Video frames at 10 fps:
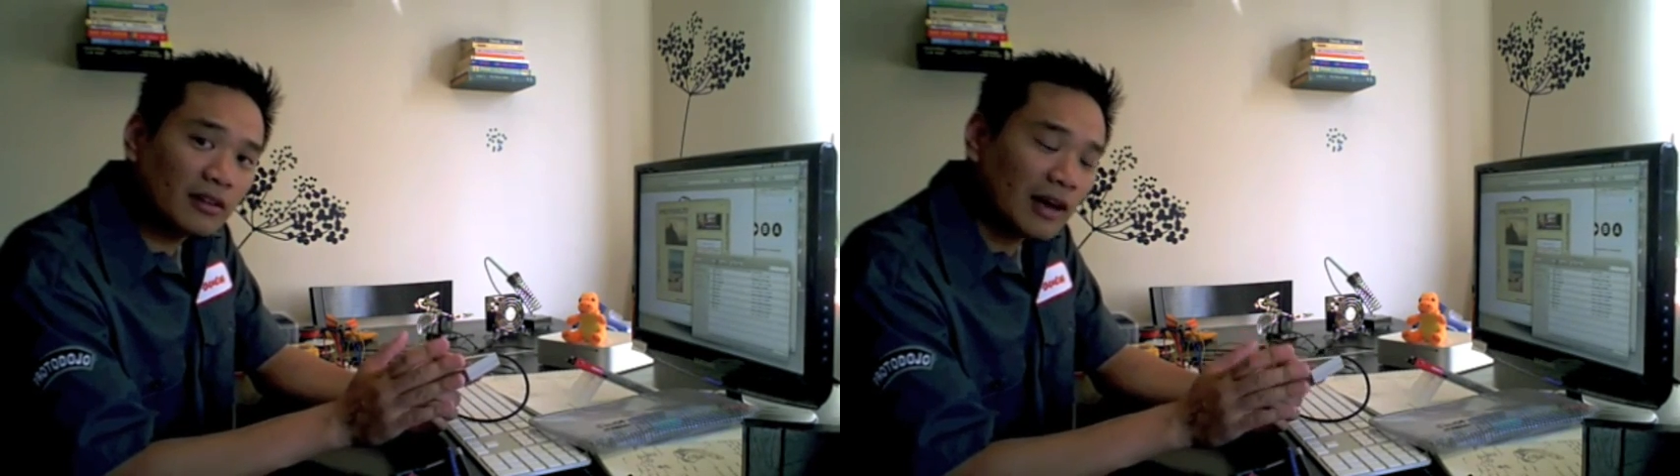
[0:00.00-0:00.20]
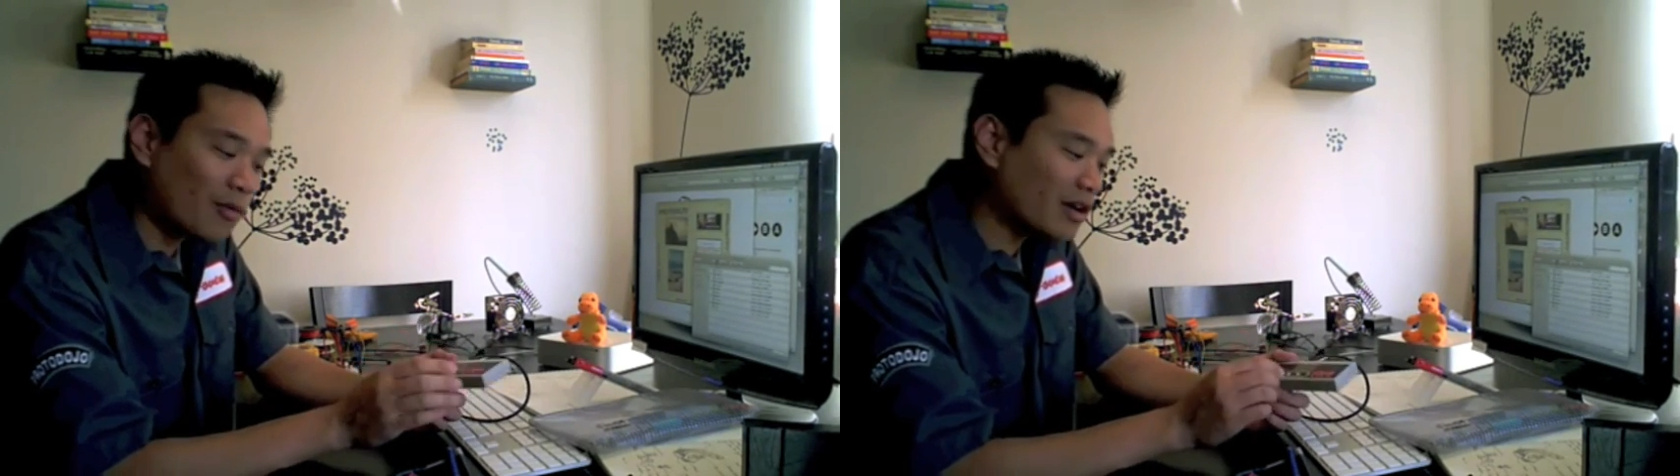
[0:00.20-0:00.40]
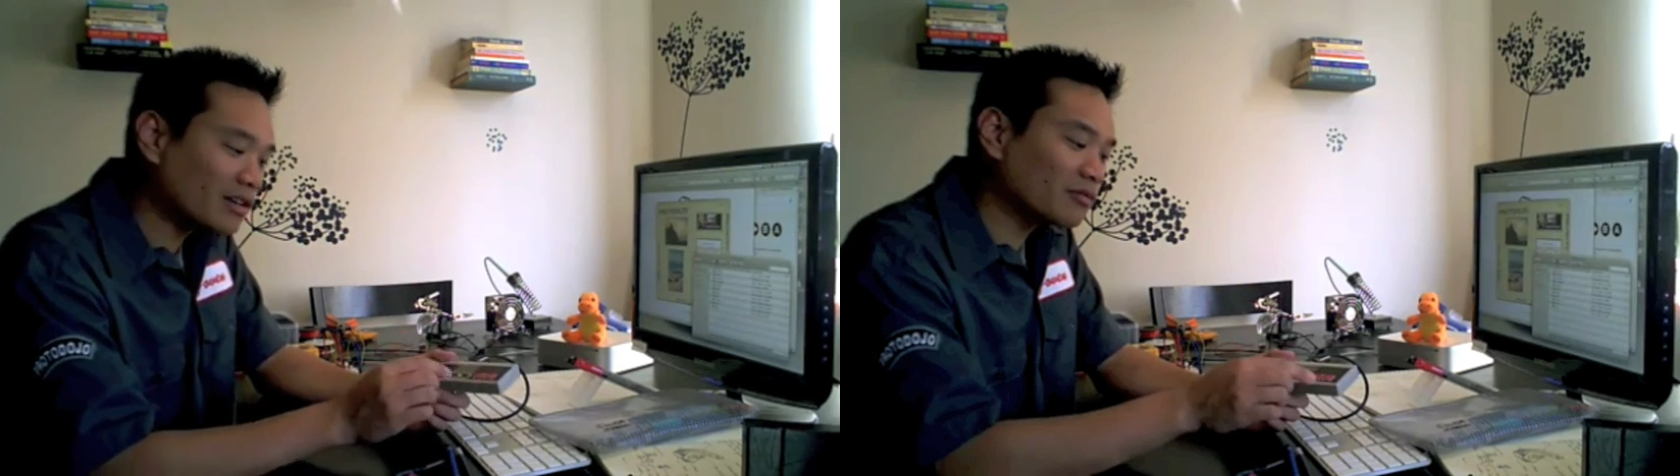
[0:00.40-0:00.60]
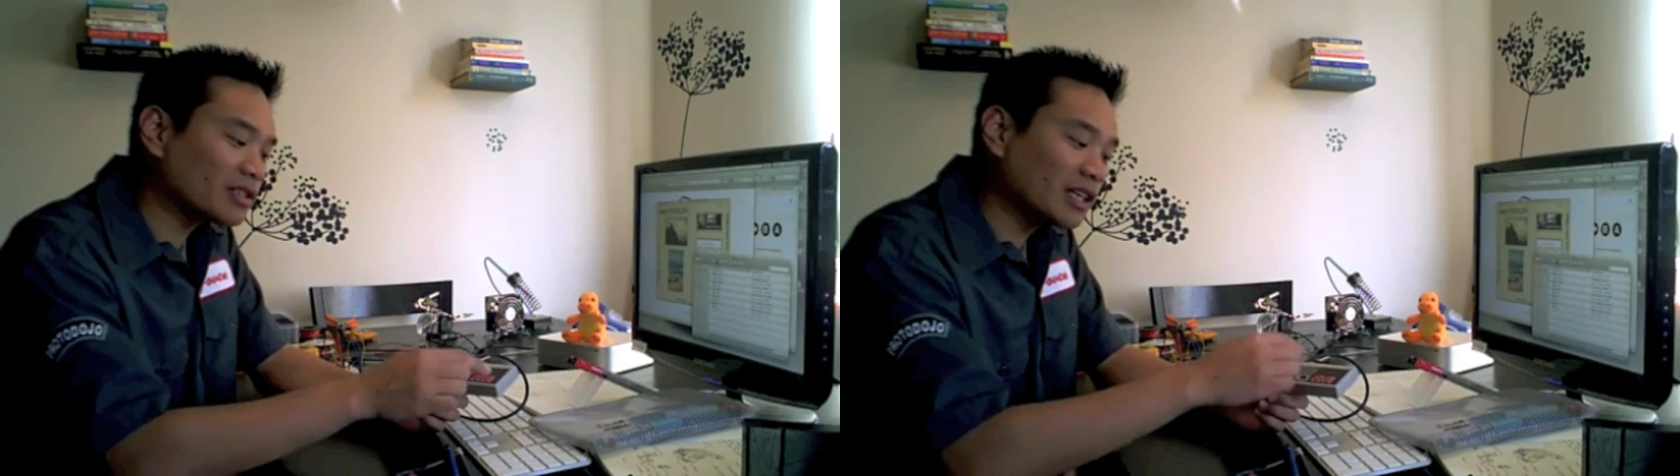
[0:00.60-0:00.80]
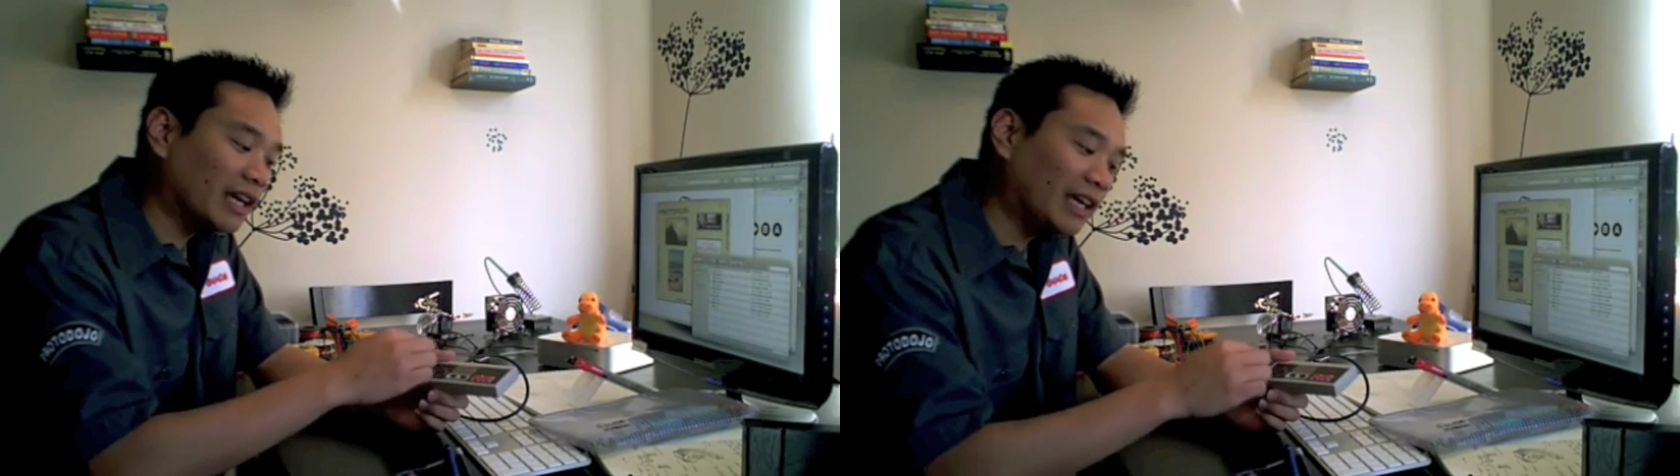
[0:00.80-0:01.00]
I wanted to
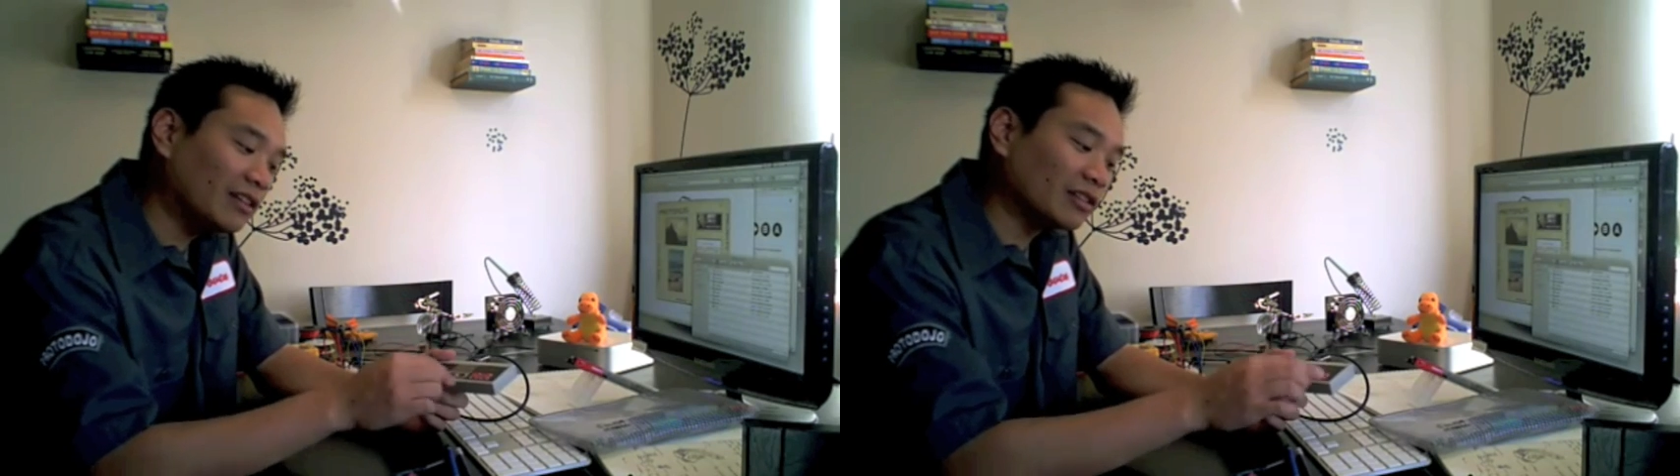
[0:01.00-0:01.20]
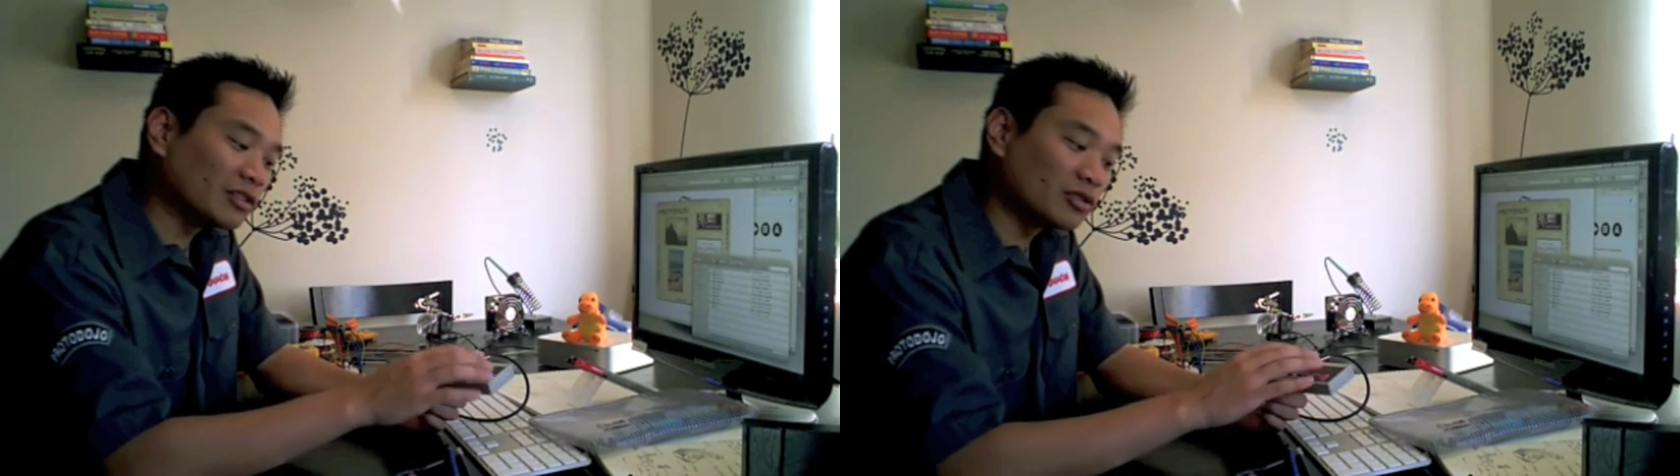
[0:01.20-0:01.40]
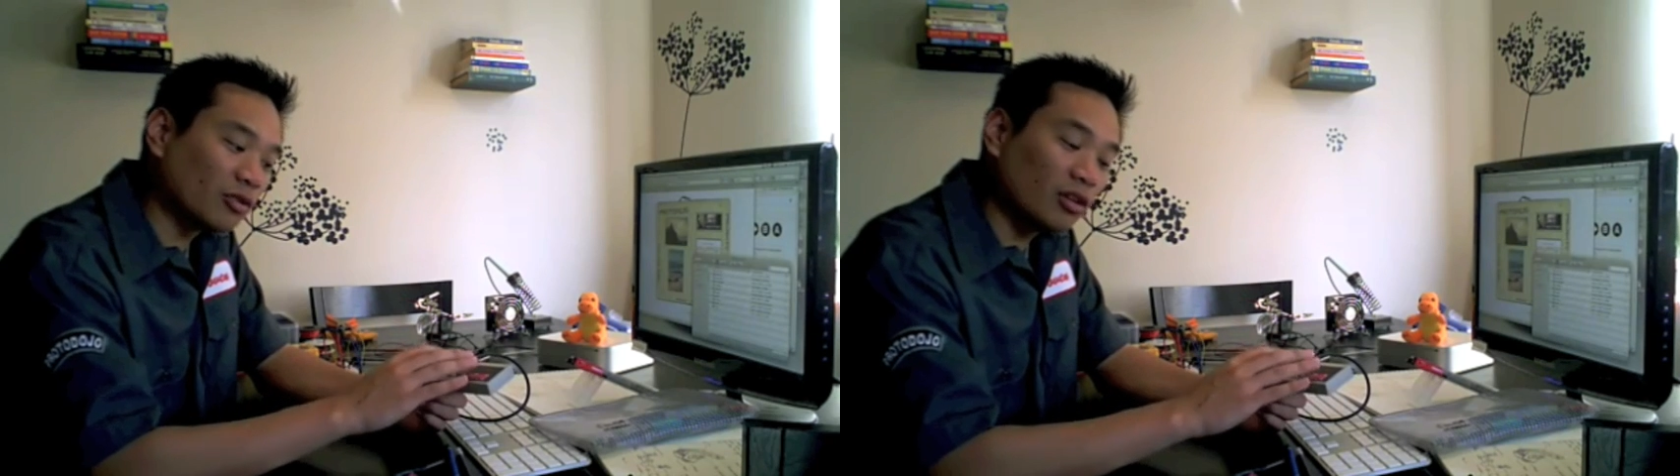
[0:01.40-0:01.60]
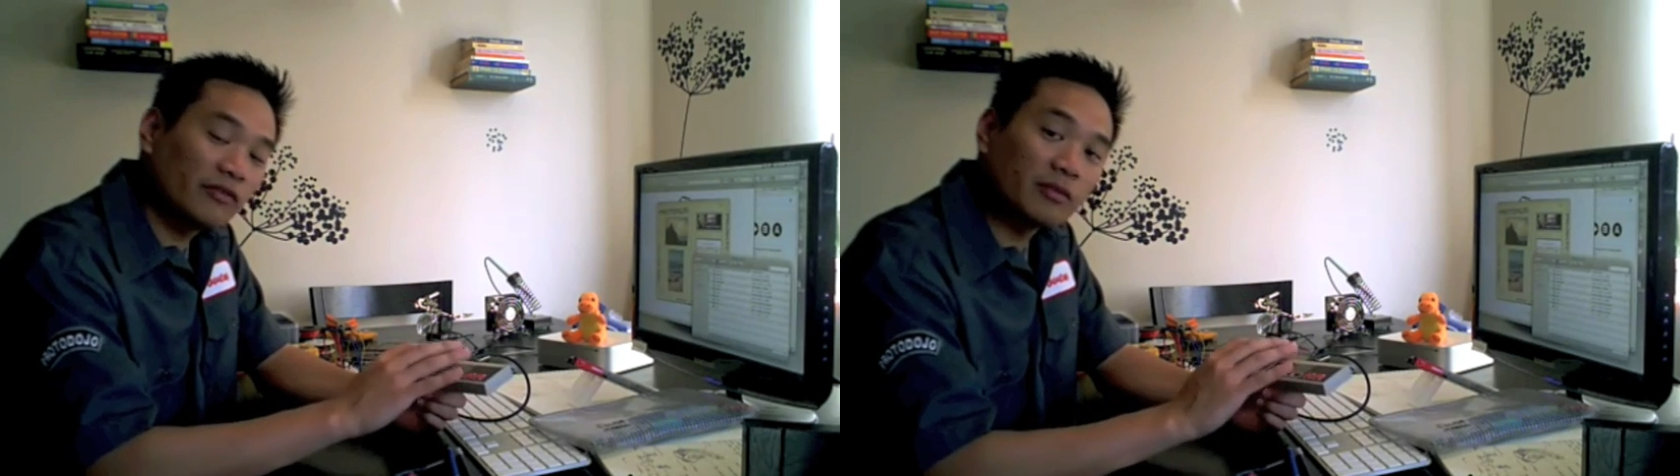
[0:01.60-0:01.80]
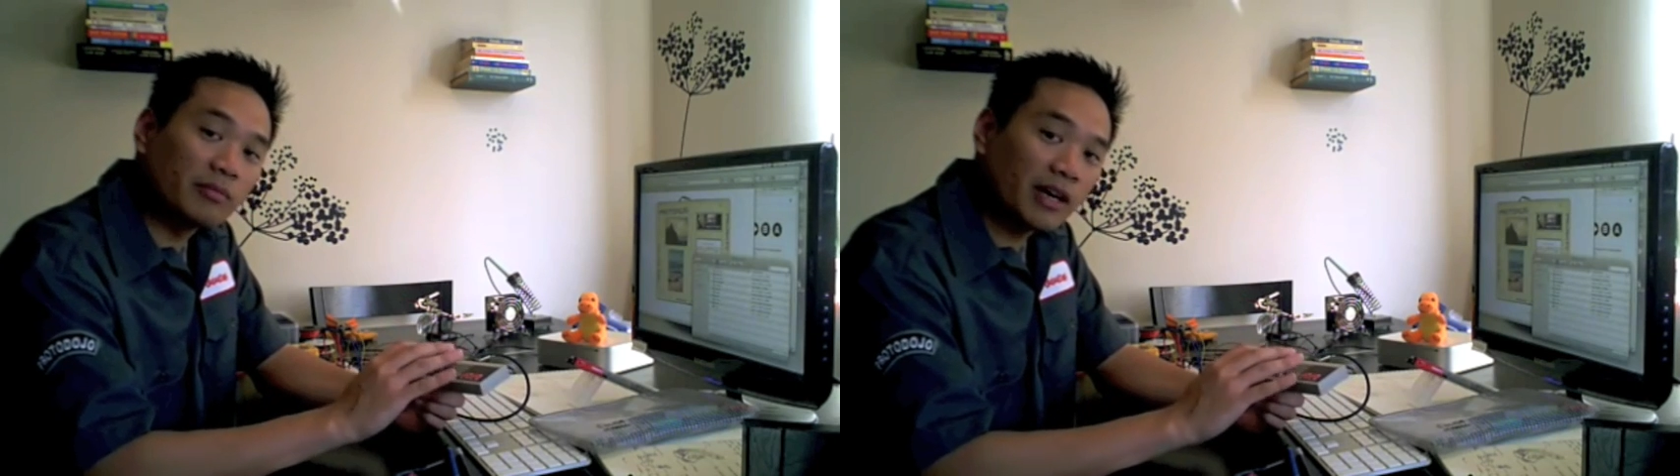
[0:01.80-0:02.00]
retain the control
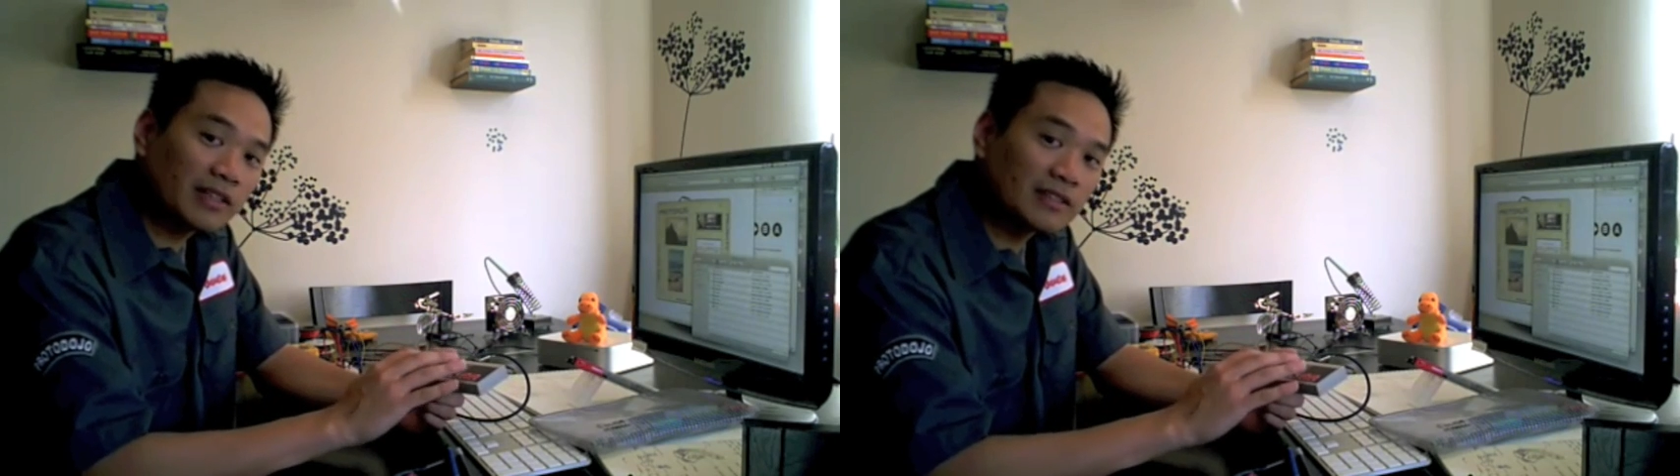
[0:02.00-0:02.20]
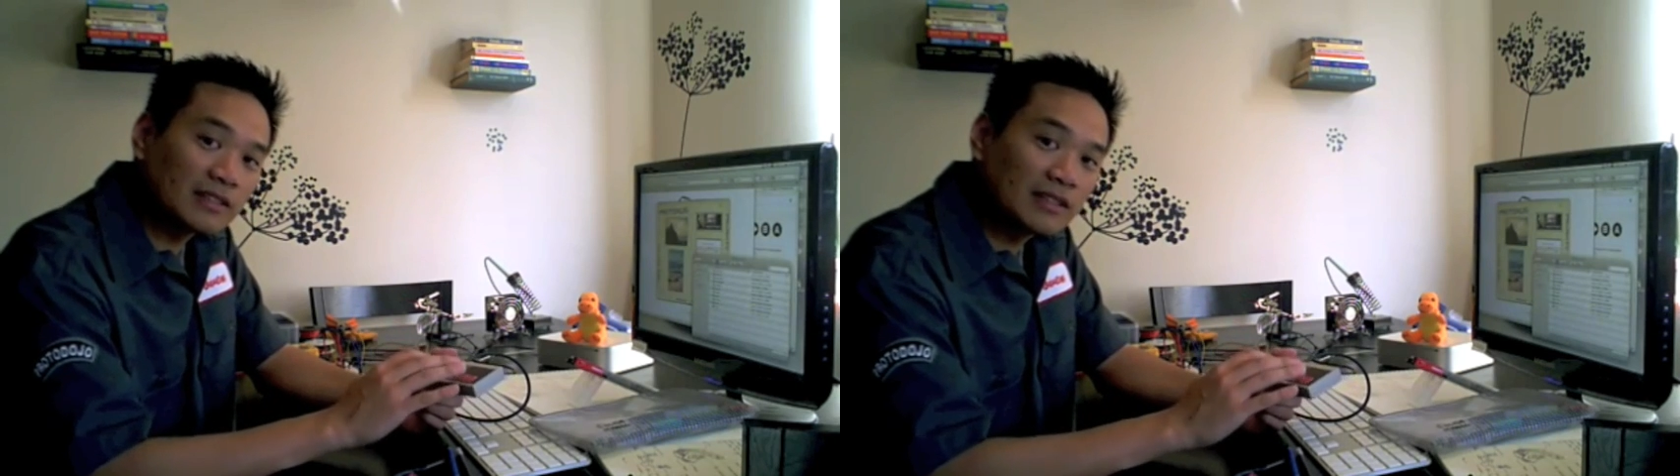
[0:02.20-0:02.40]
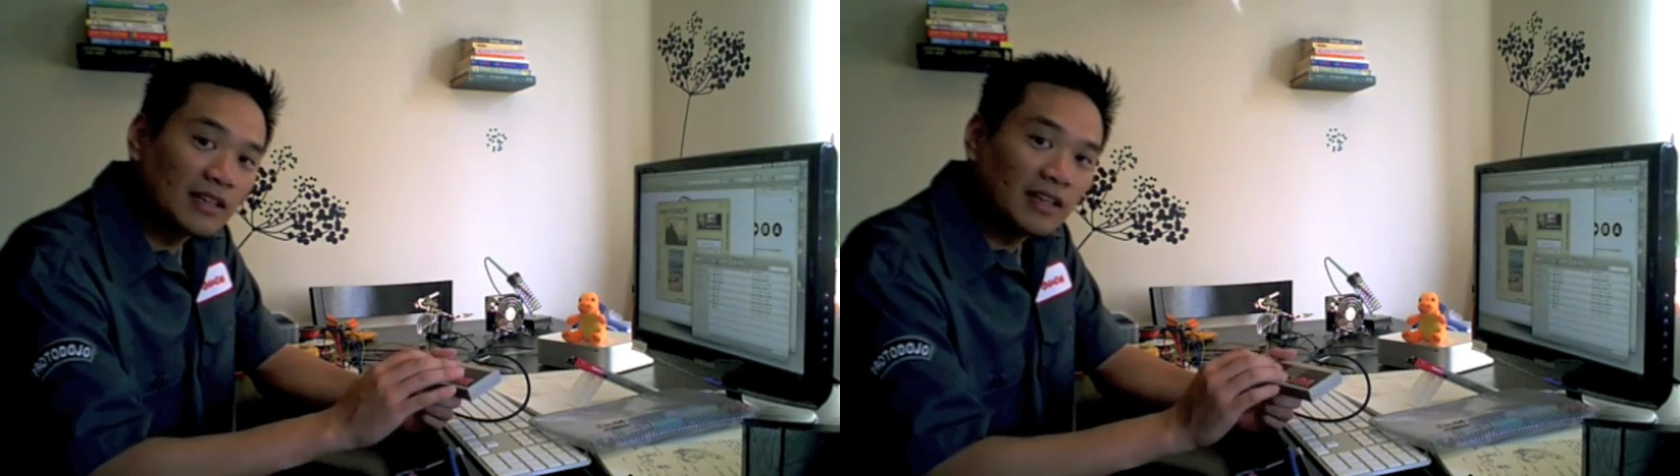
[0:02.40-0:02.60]
of the buttons.